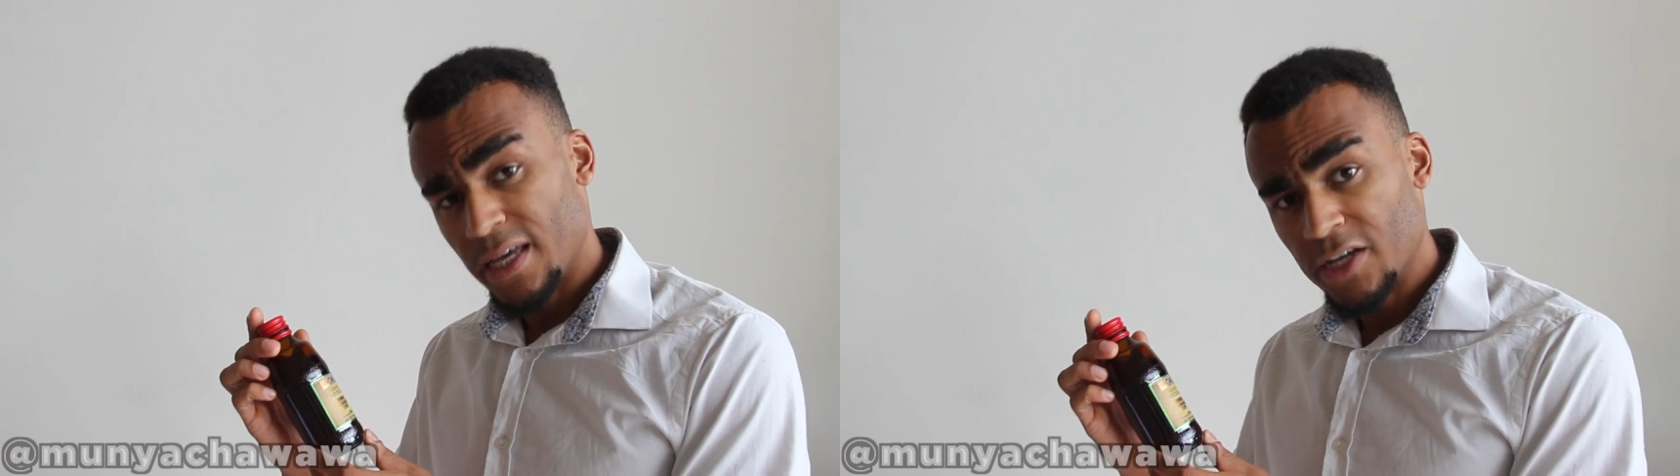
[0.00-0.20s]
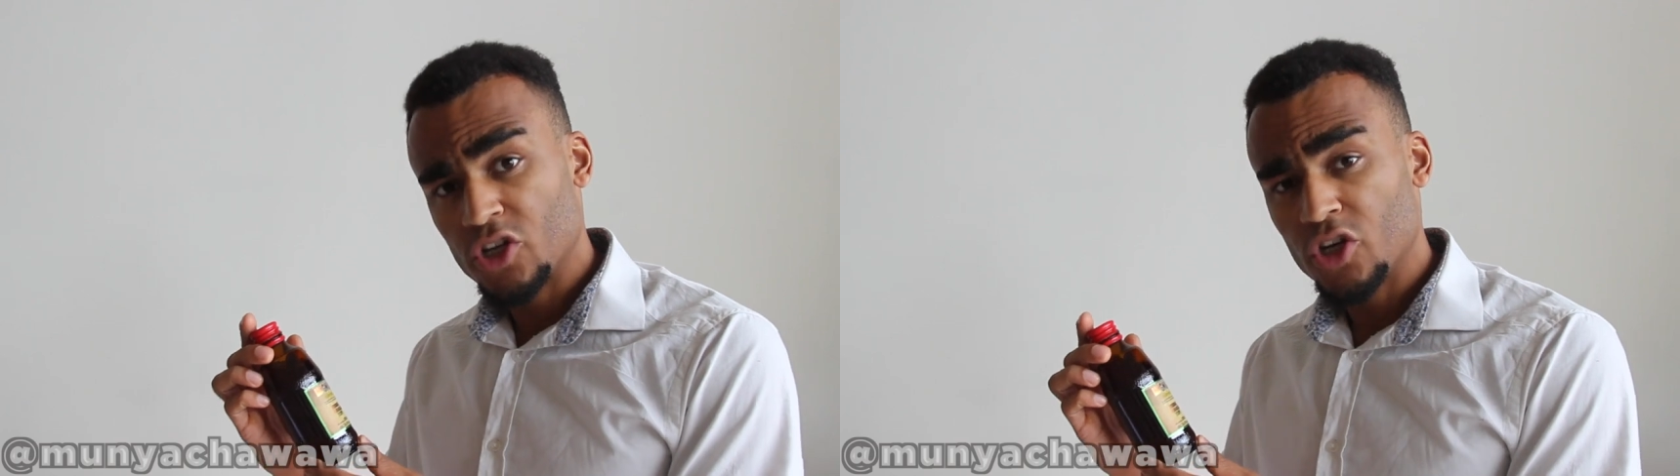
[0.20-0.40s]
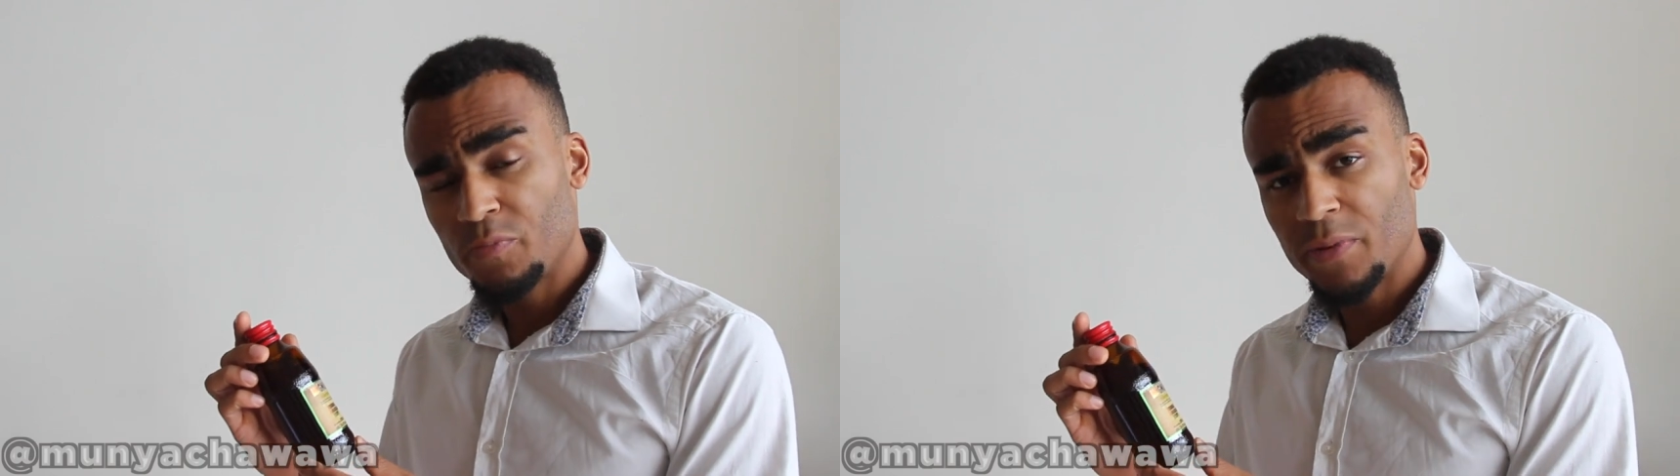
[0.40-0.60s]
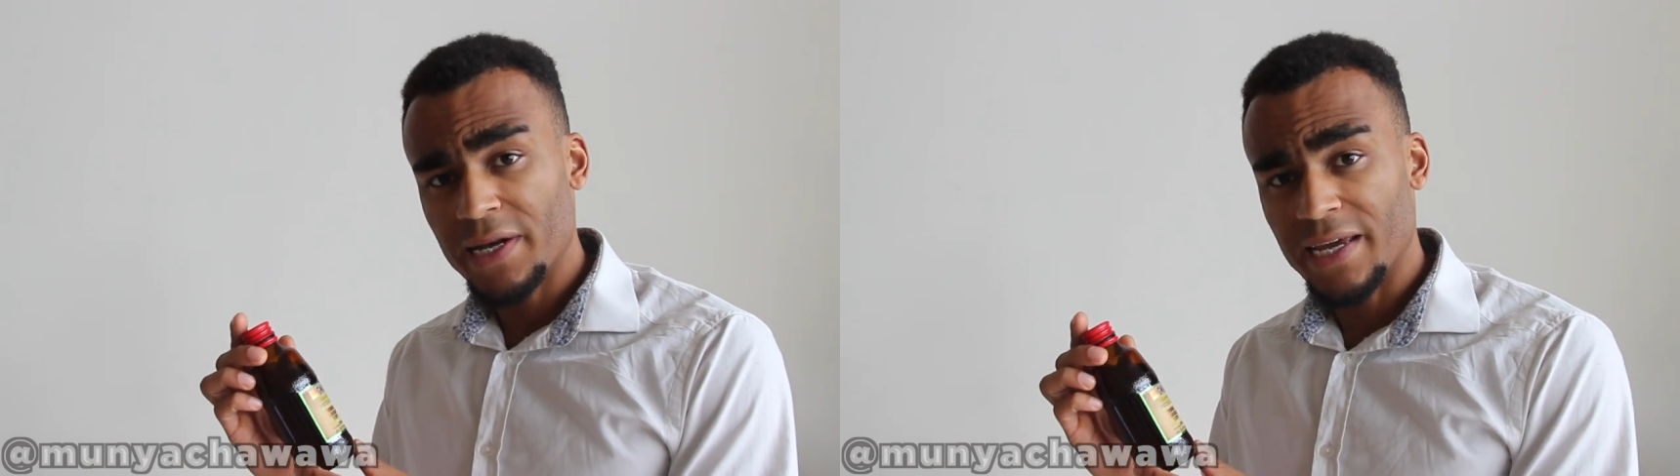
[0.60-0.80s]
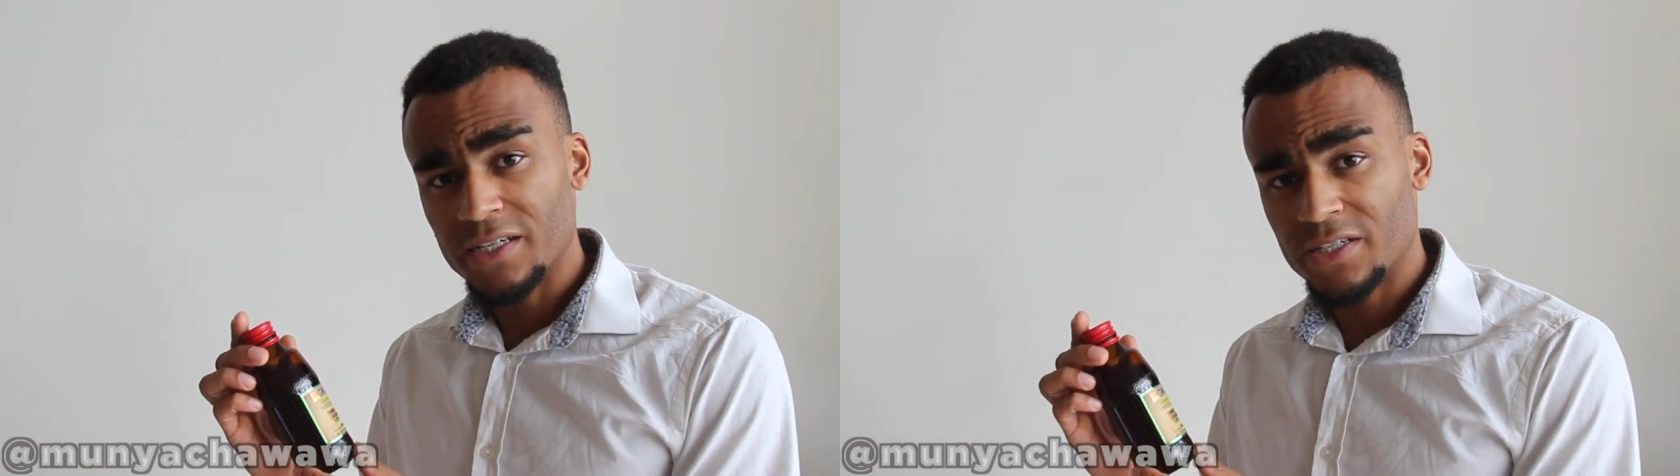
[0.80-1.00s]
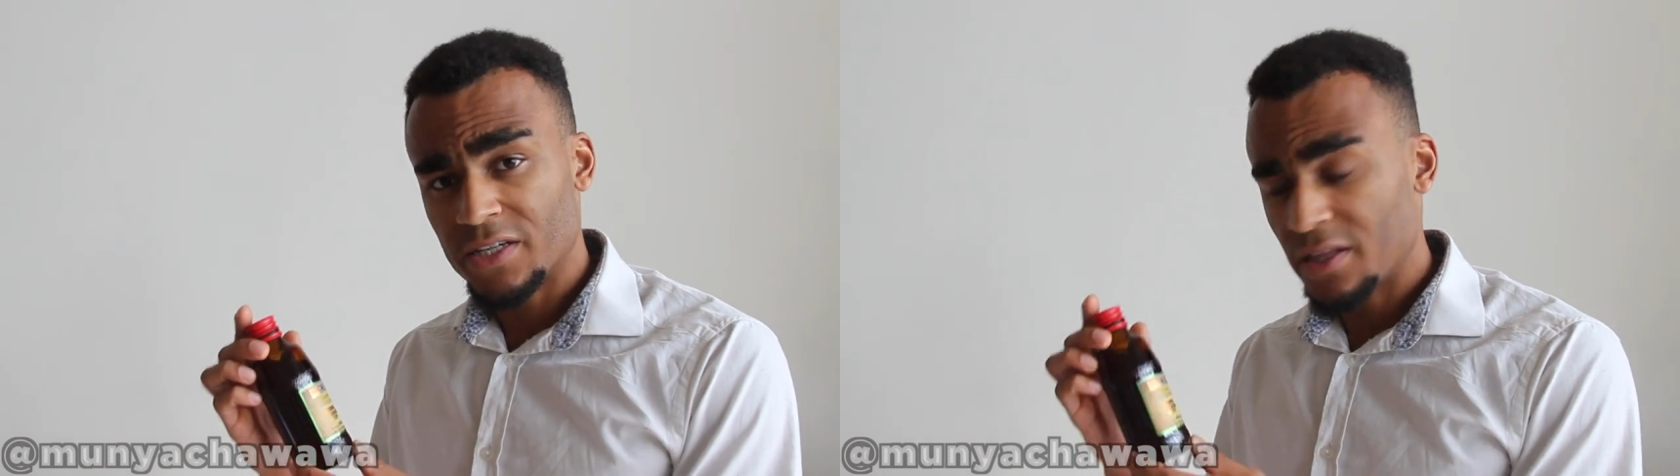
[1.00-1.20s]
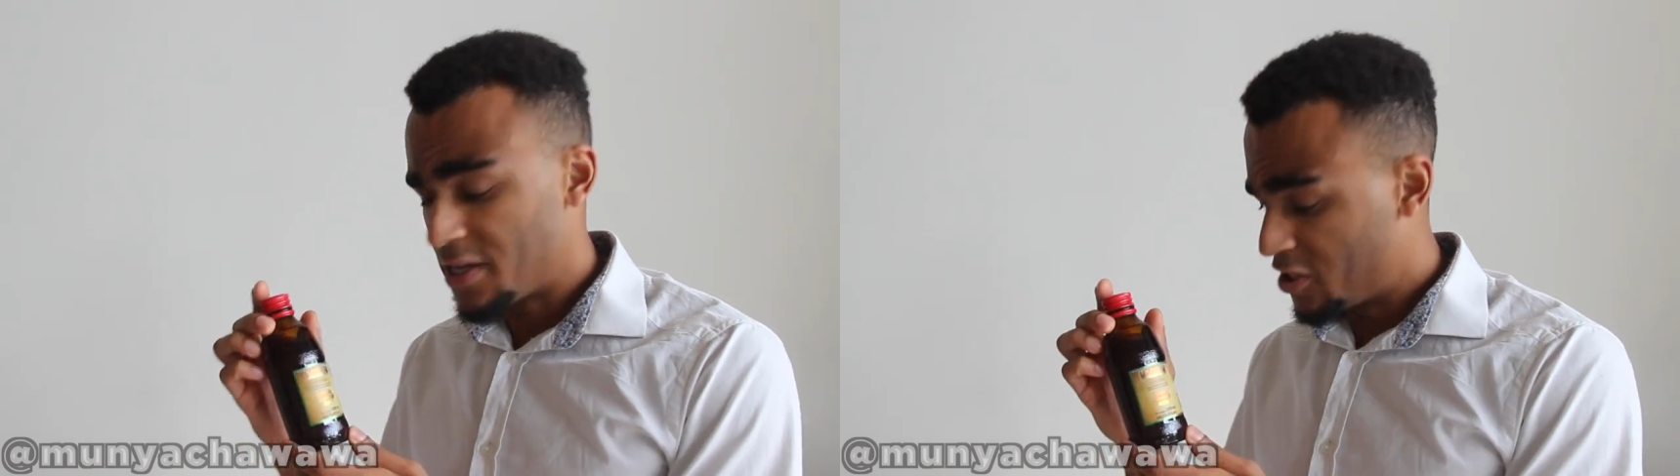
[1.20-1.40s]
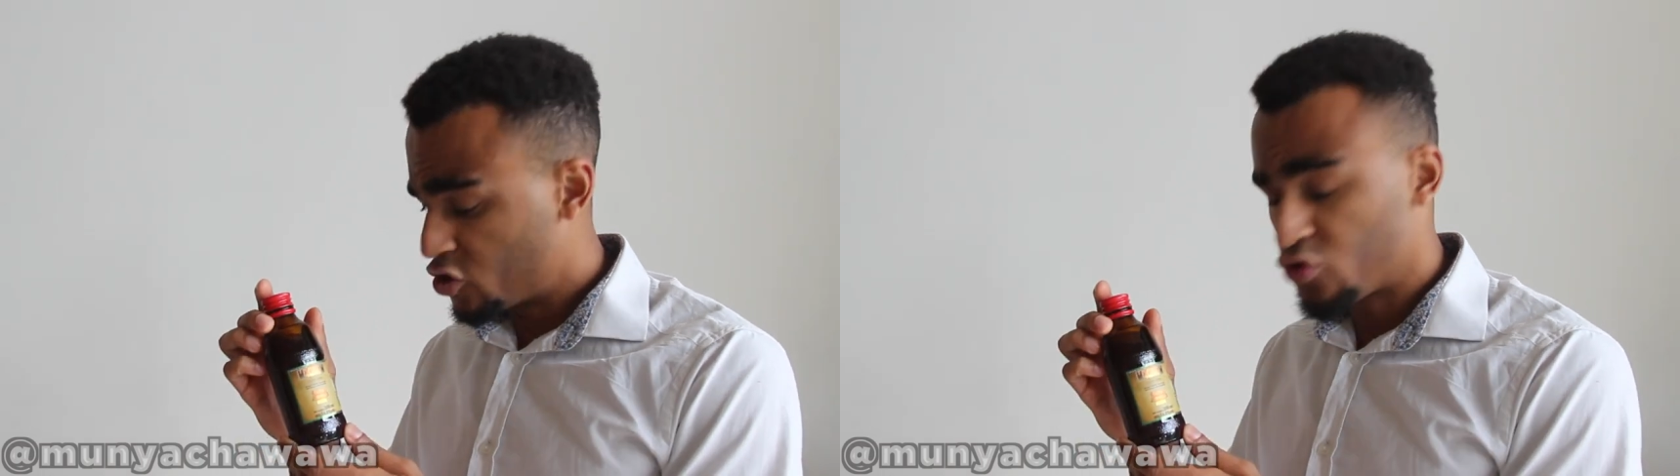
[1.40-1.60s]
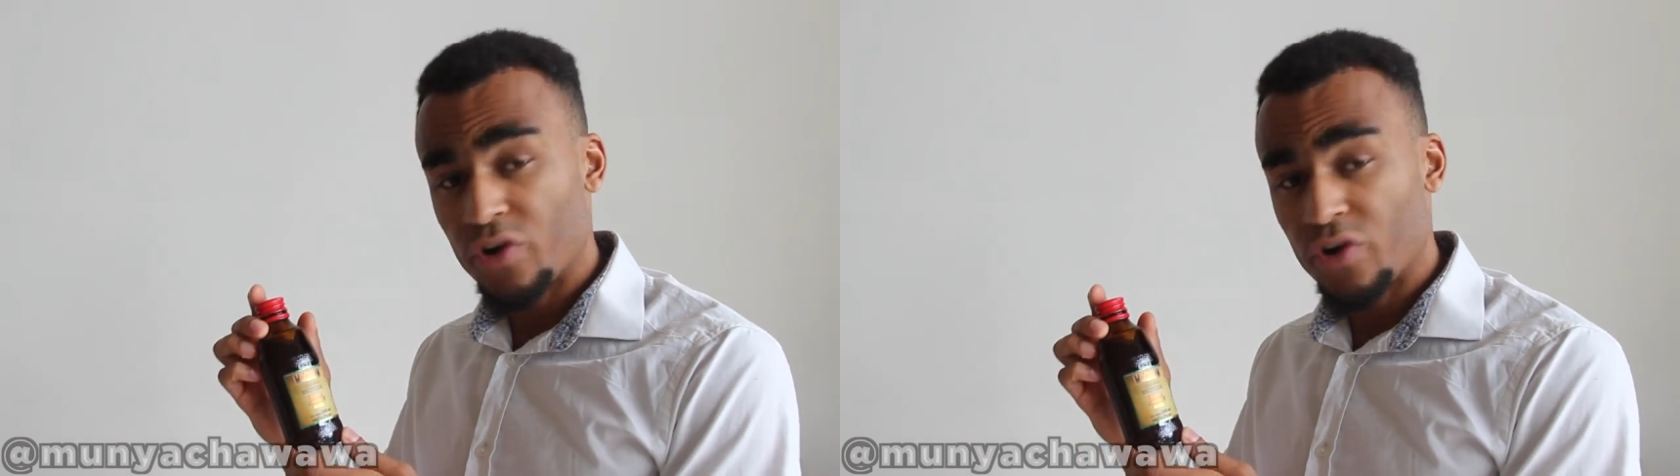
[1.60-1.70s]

It could be linked to this